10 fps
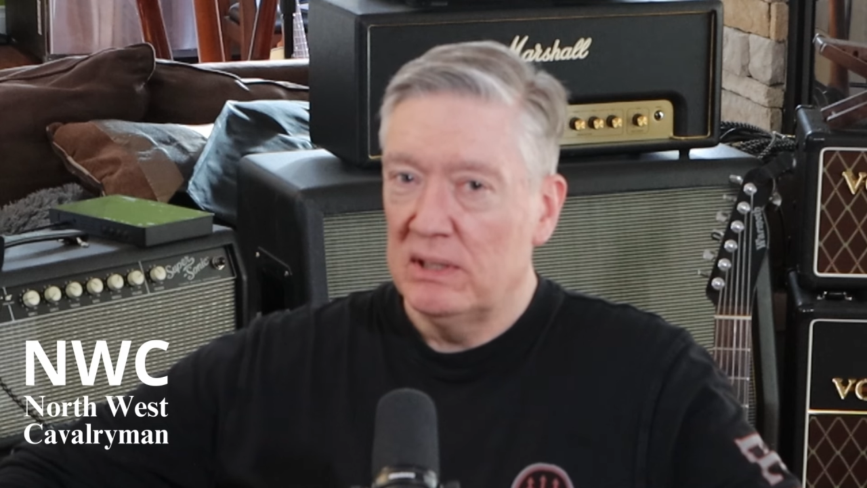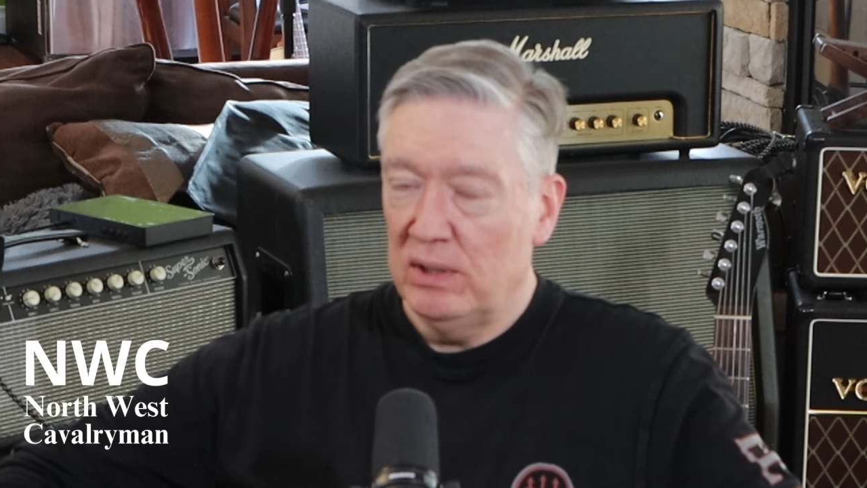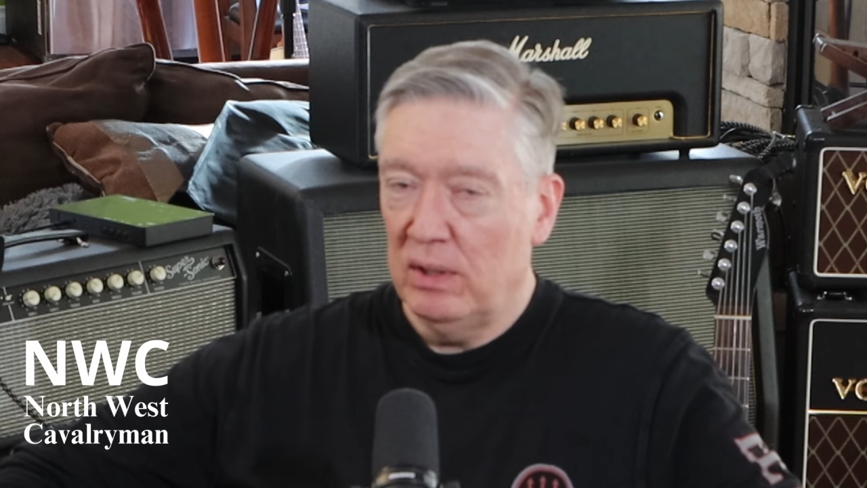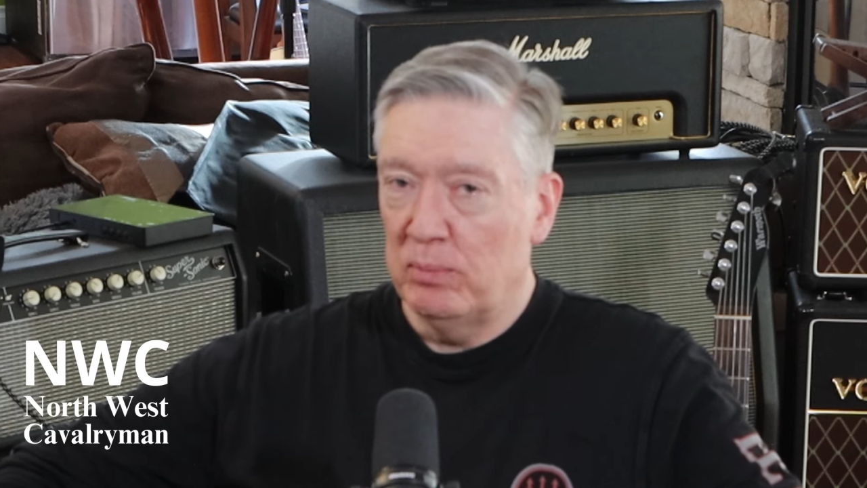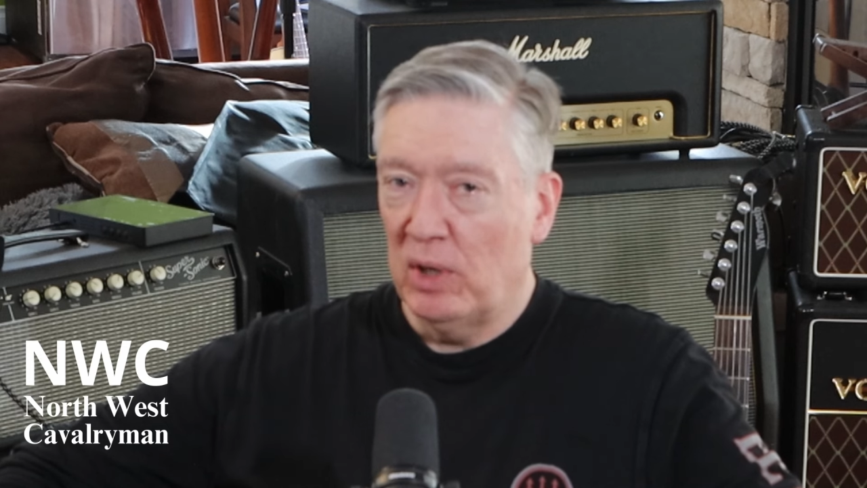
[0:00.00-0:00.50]

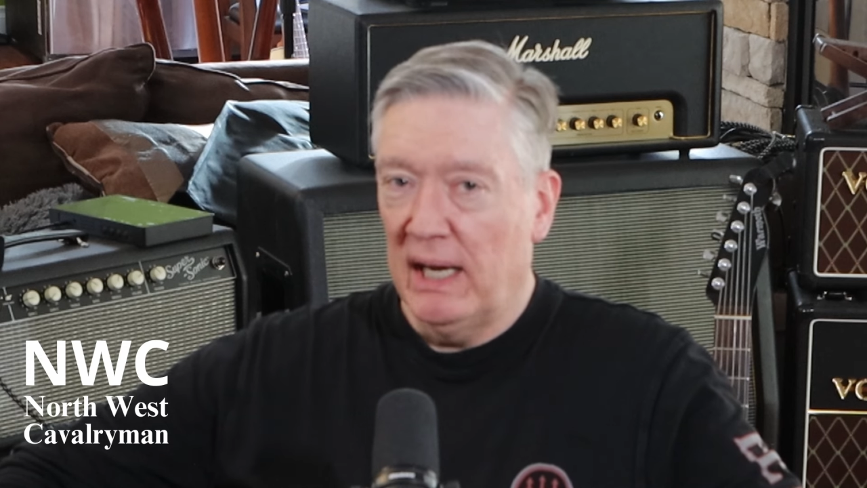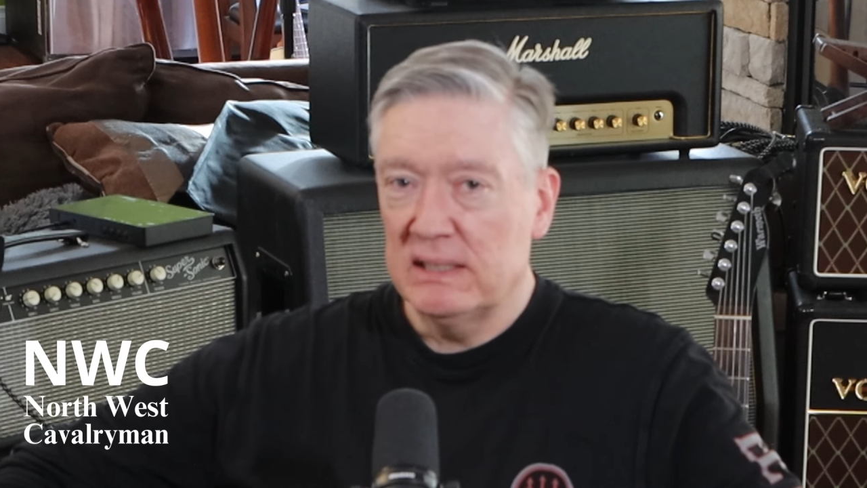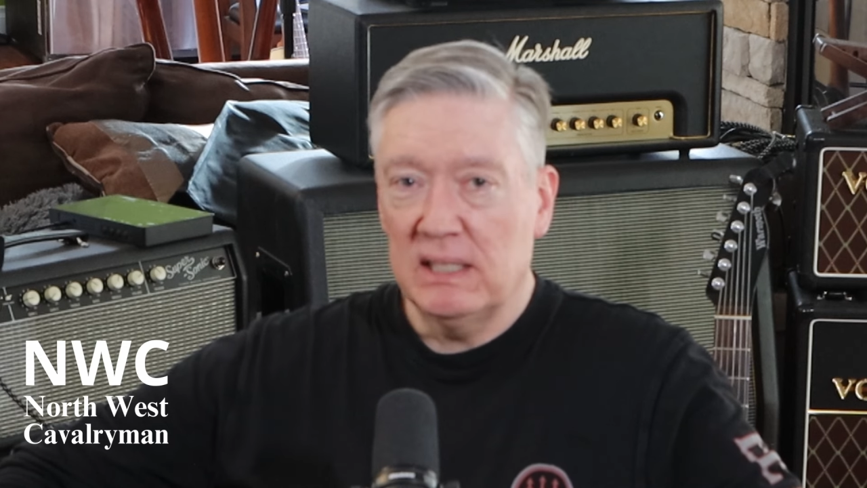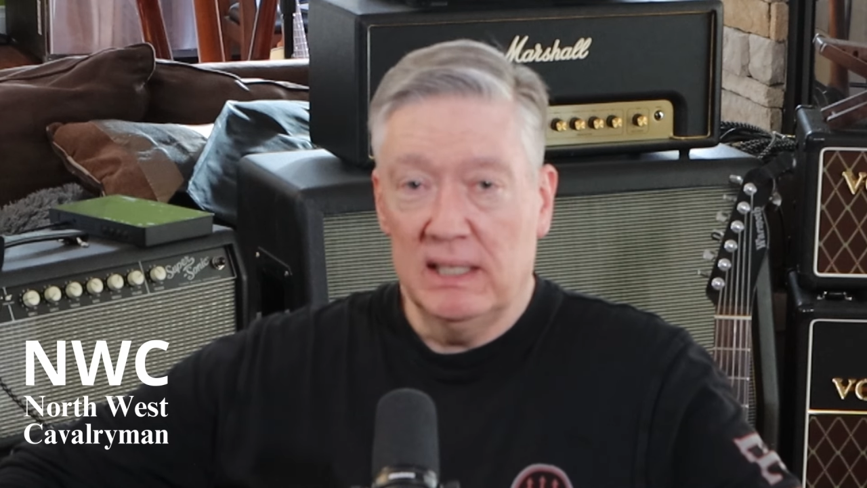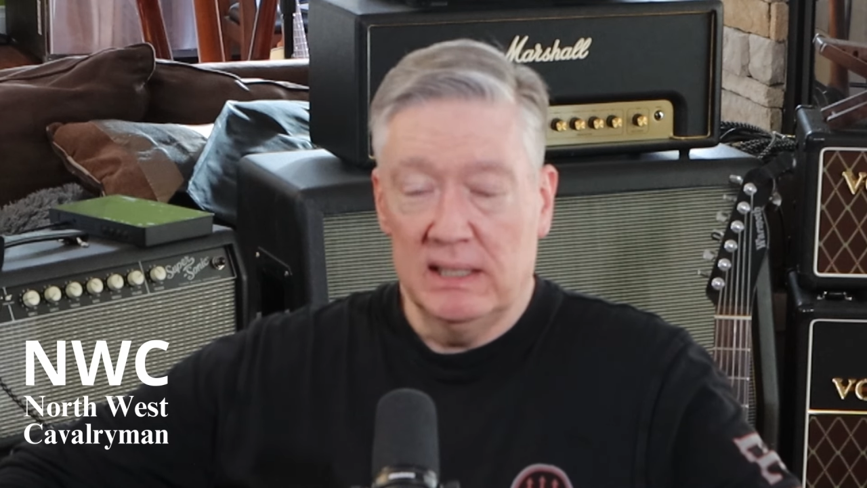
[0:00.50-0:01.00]
to the
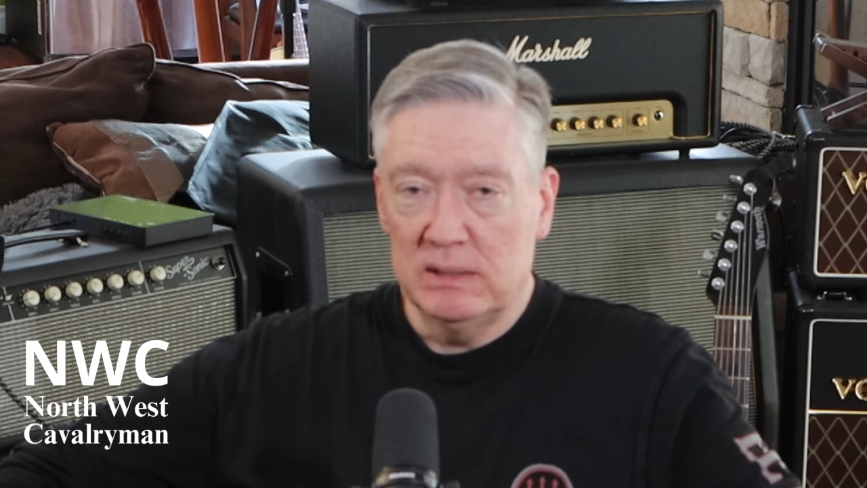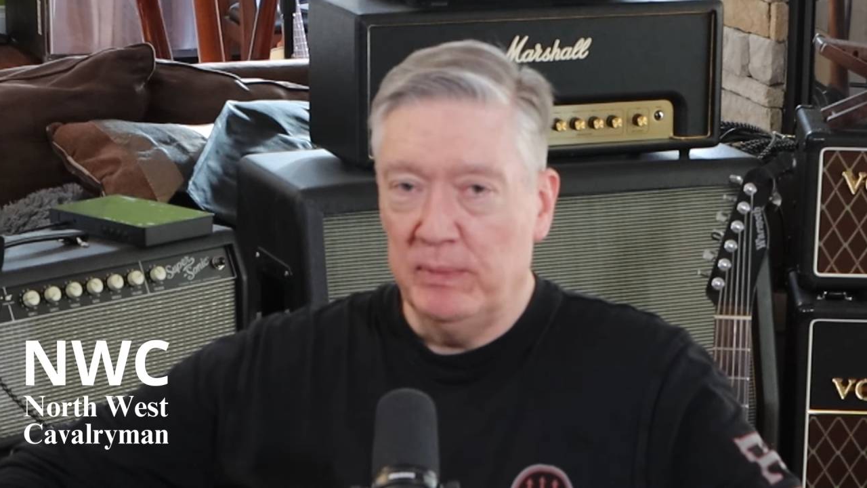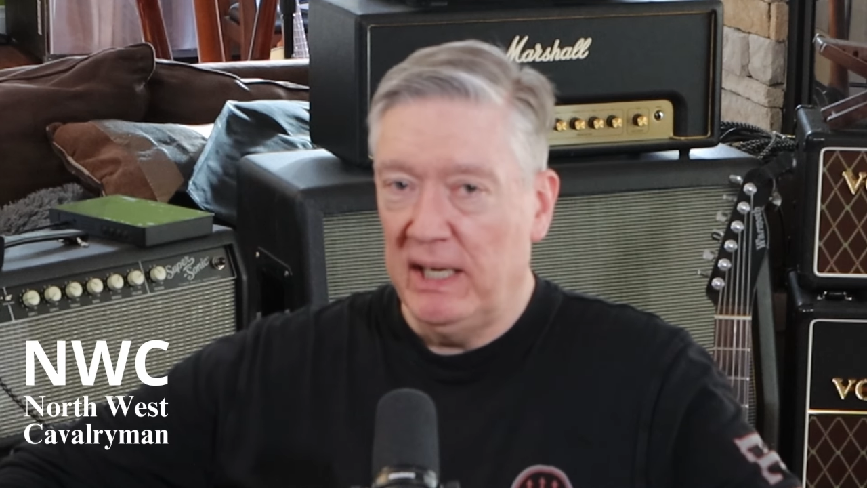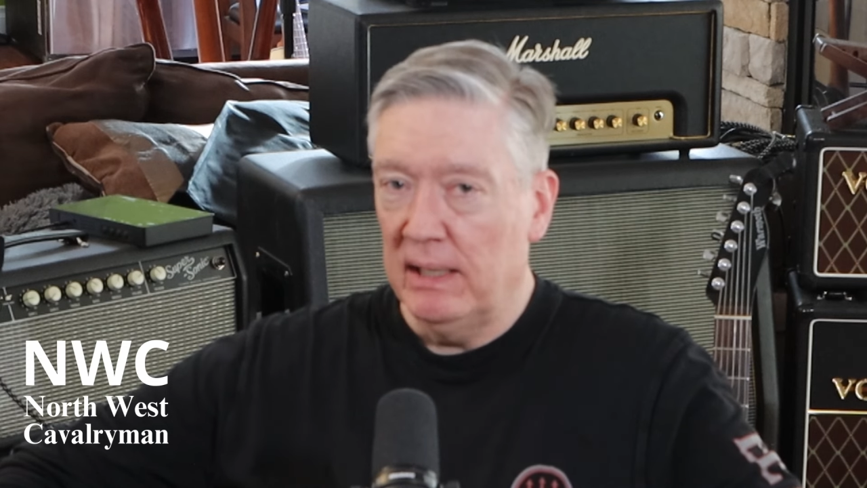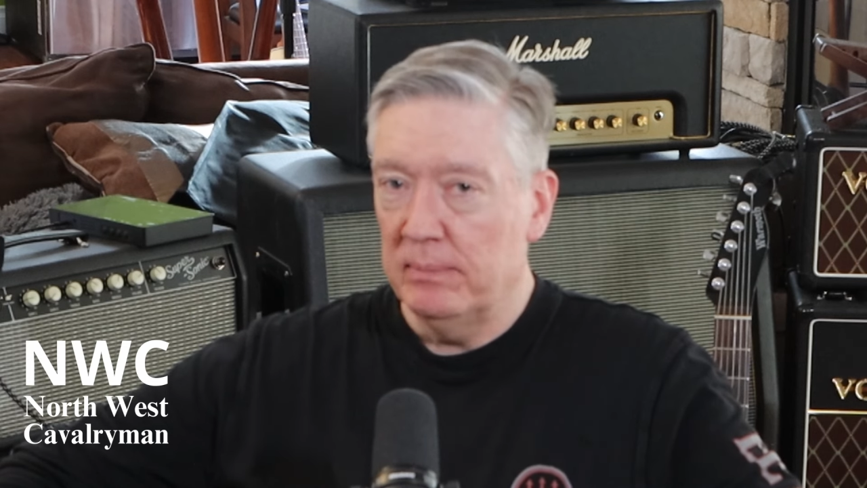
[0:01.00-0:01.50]
brass in
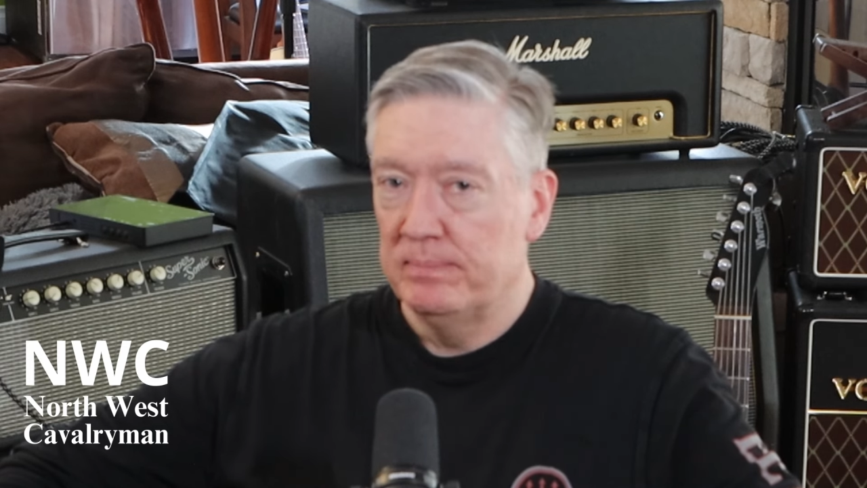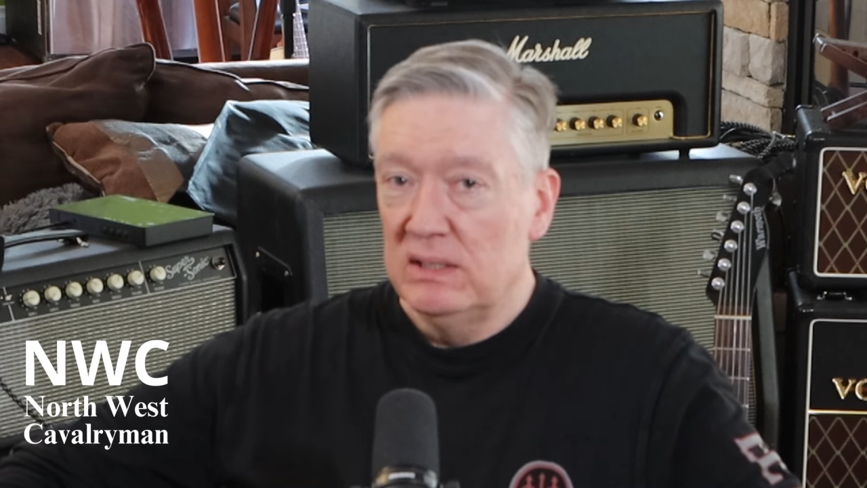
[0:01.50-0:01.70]
this meeting.